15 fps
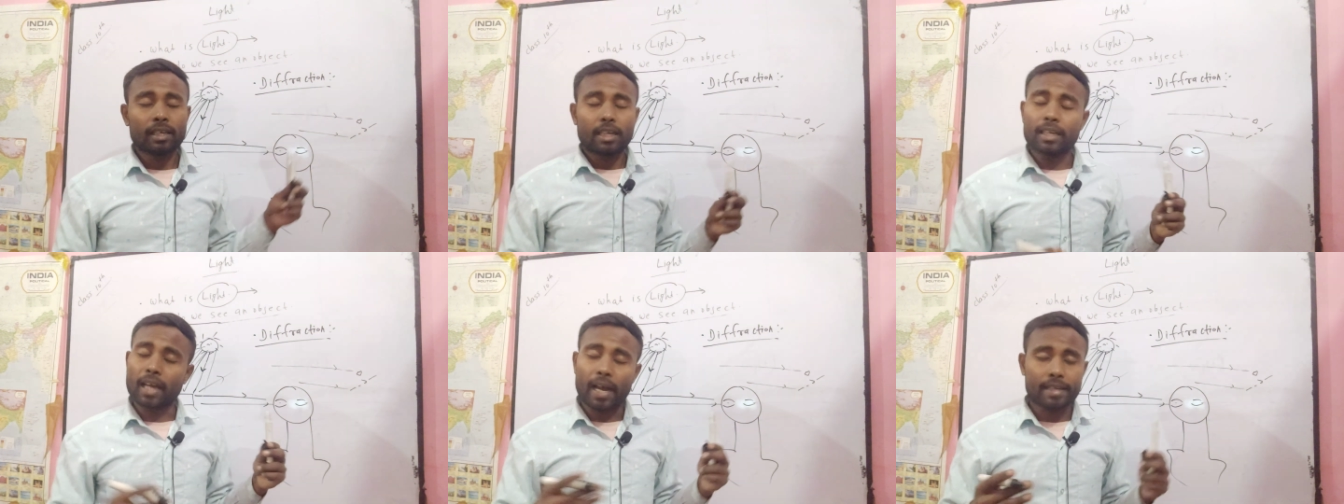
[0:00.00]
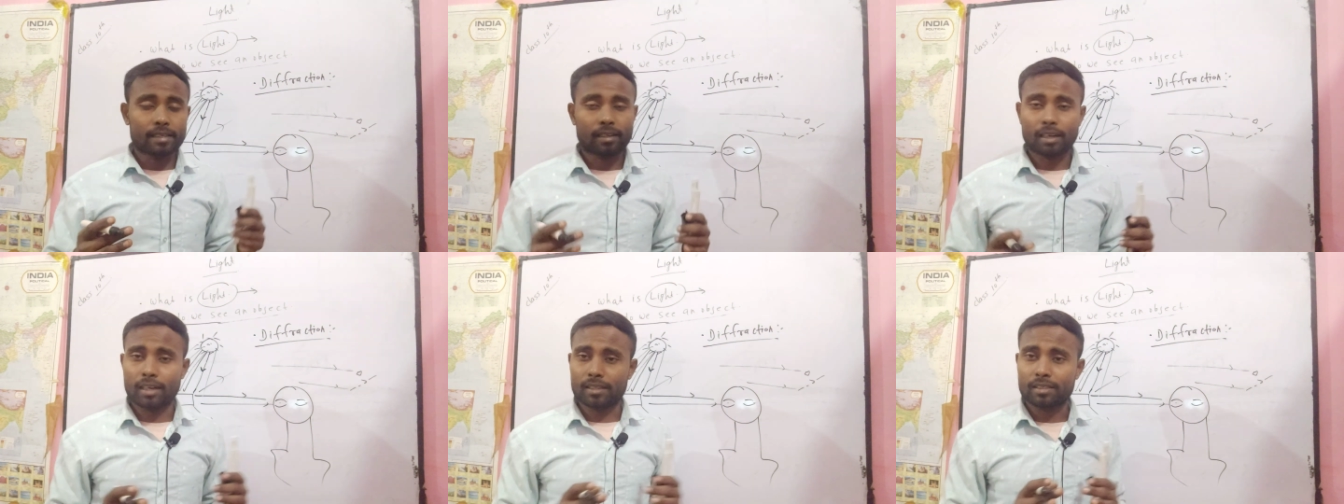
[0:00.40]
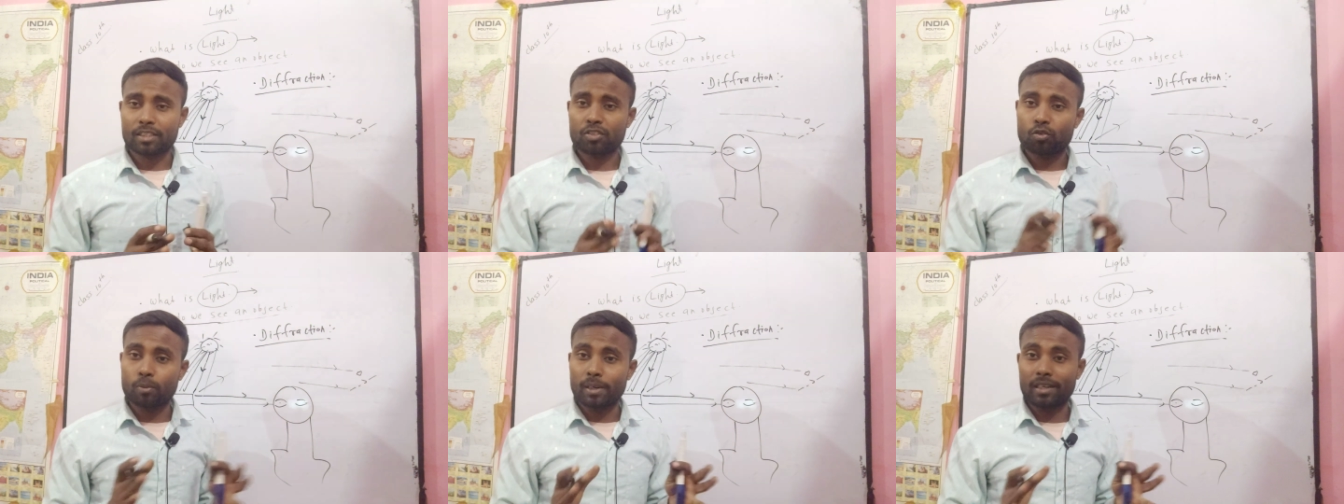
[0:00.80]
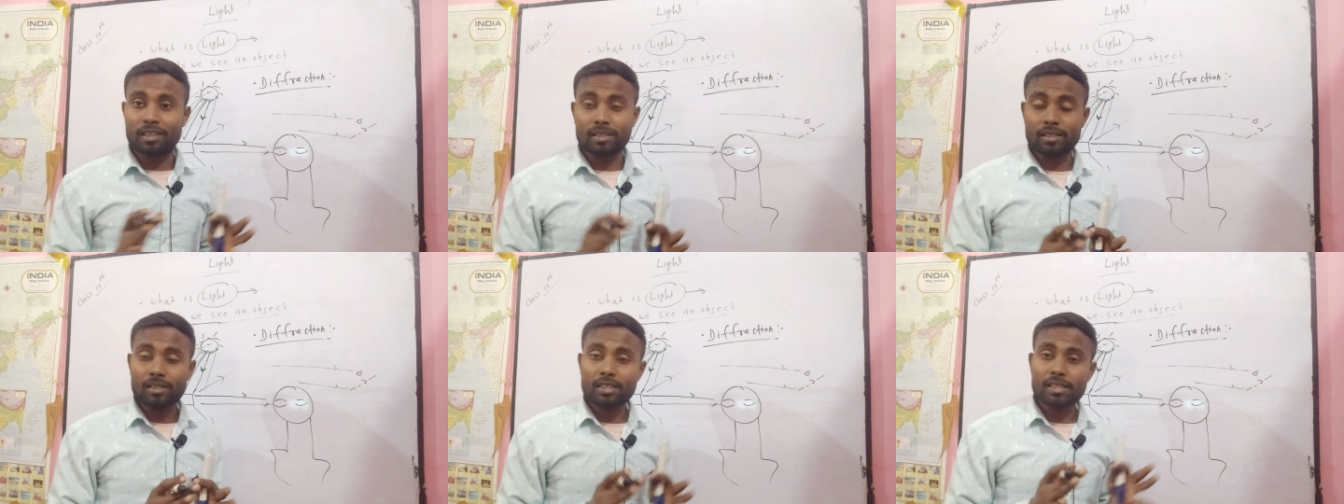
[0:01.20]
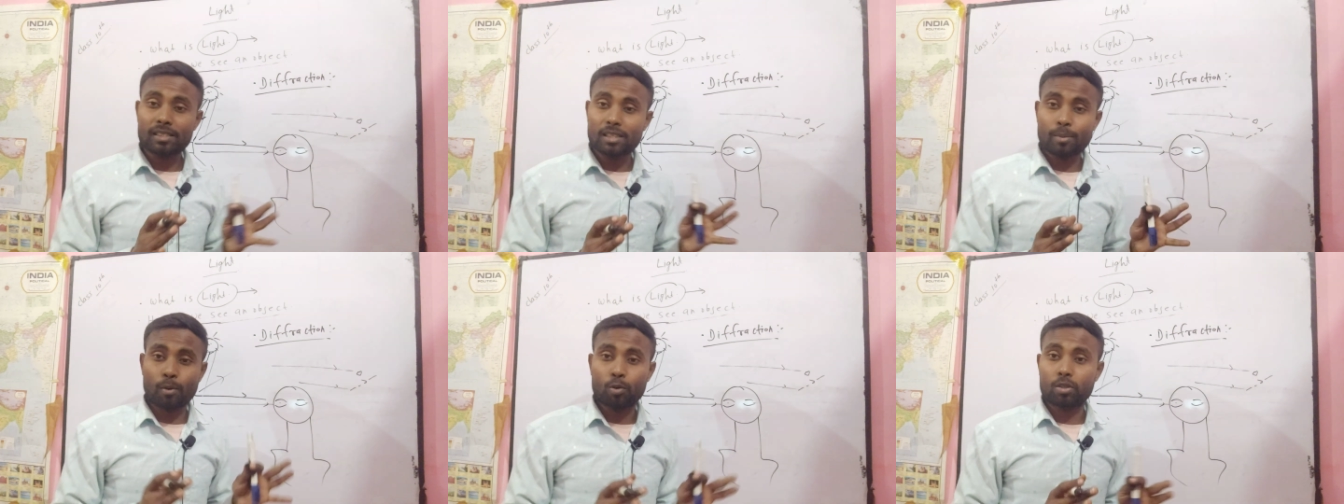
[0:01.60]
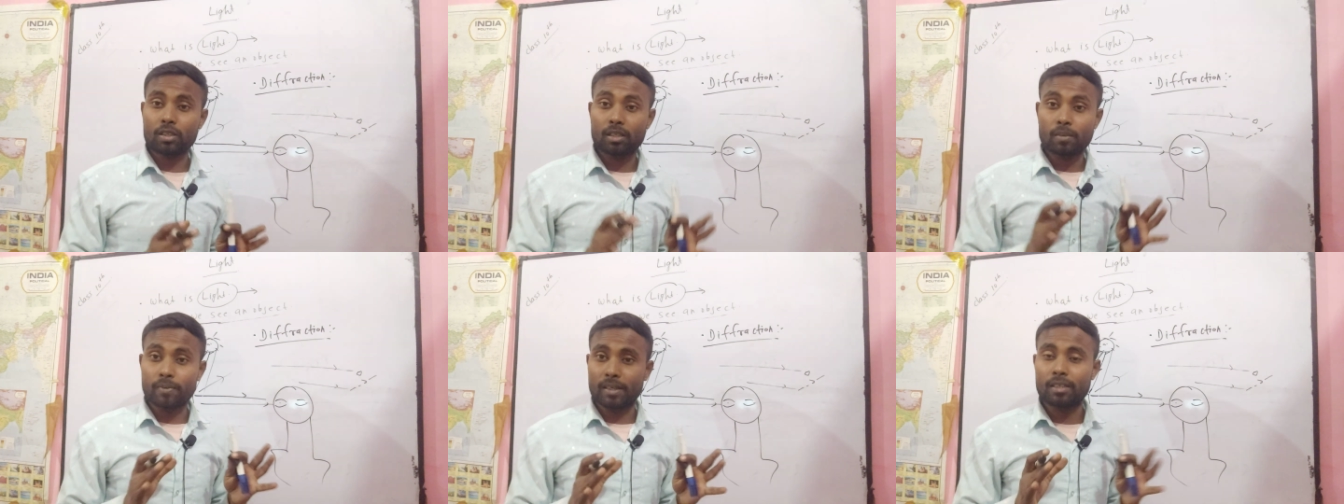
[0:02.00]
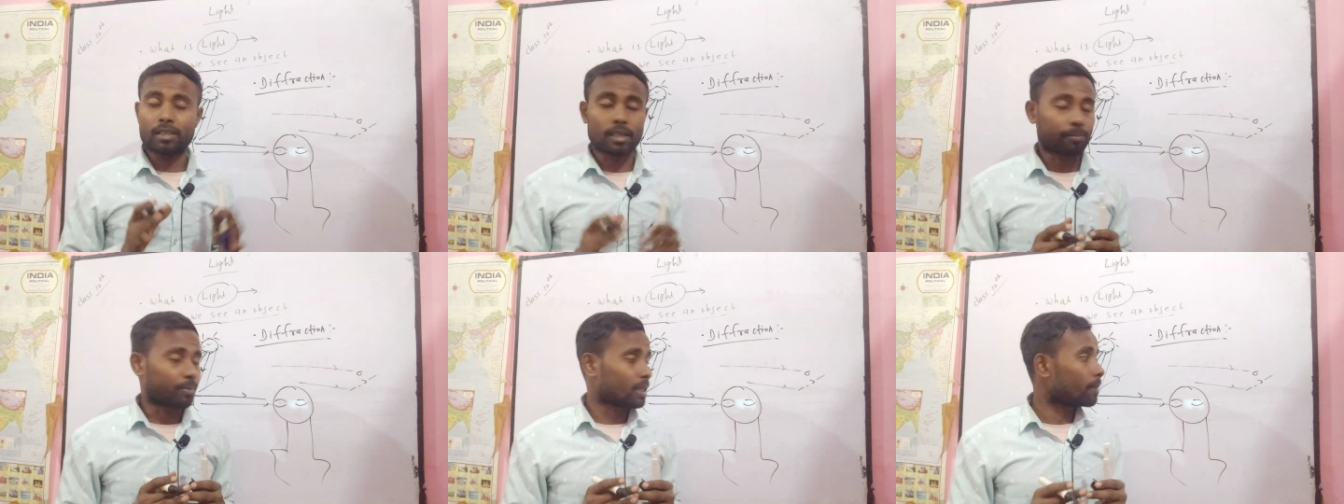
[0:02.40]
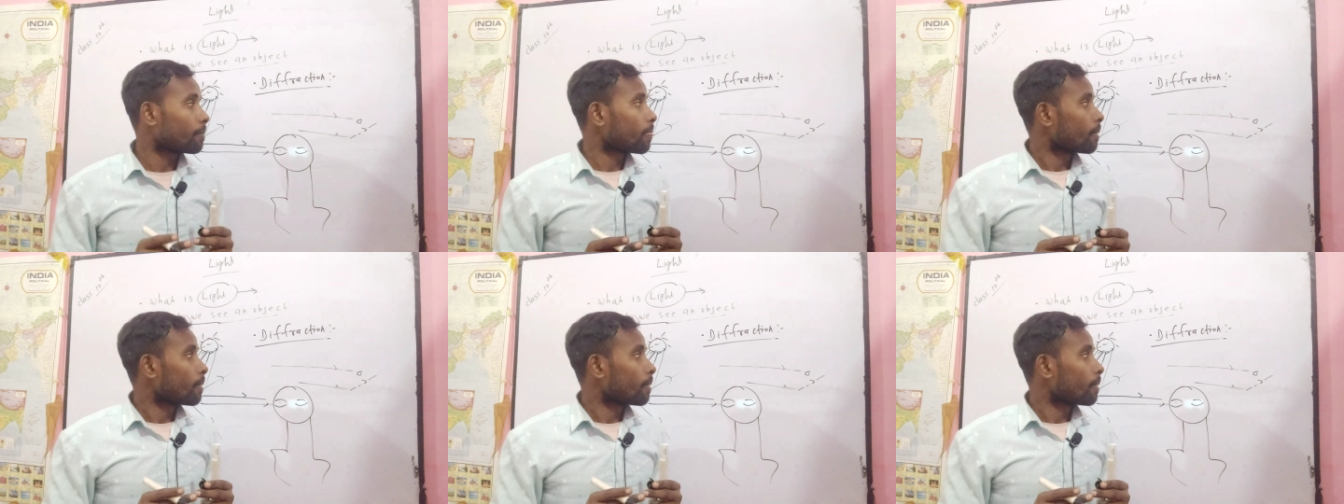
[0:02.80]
In higher classes you will discuss about it in very depth.